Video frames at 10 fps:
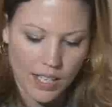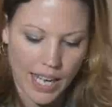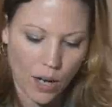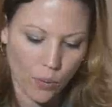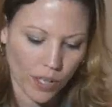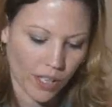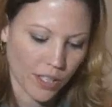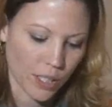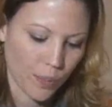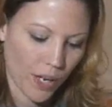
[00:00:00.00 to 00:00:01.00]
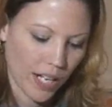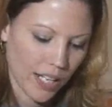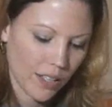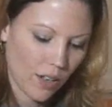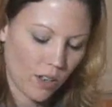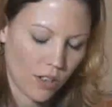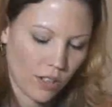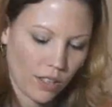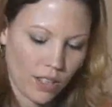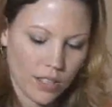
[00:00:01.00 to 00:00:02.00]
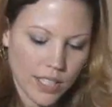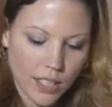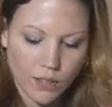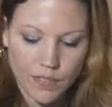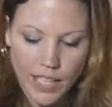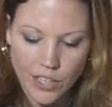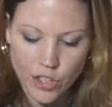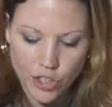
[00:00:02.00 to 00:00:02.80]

Now we're going to spread it on a Teleflex